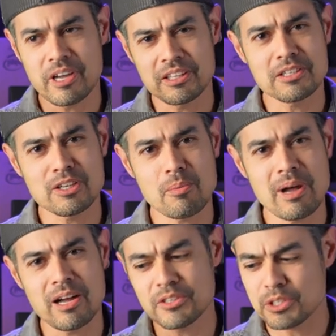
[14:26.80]
it does help
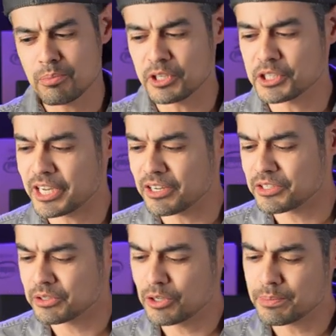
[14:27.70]
out, support the channel.
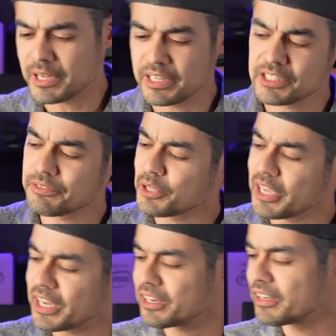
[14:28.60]
So use my links if you
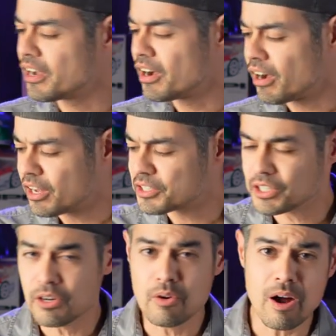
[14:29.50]
can.
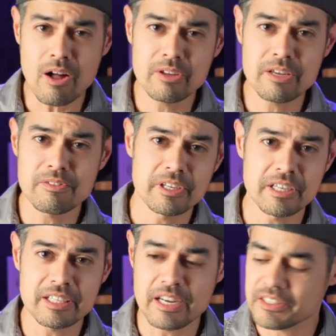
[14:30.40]
Also, I'll leave a
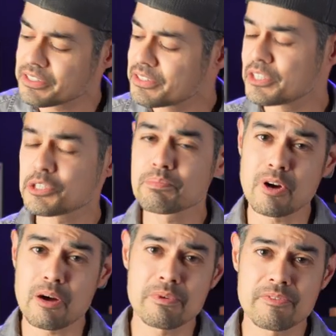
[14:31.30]
link down to this
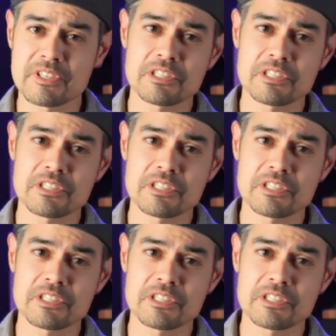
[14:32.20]
pump if it's